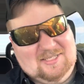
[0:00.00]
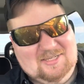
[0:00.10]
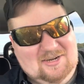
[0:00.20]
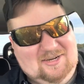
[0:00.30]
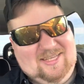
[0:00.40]
it's
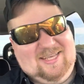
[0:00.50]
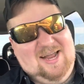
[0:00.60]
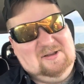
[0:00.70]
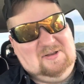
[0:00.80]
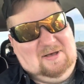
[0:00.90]
already
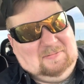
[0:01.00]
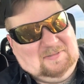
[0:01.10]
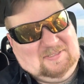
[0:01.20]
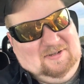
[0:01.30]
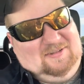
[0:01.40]
got enough
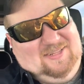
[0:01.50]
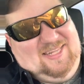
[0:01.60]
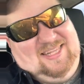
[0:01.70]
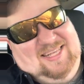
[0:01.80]
salt in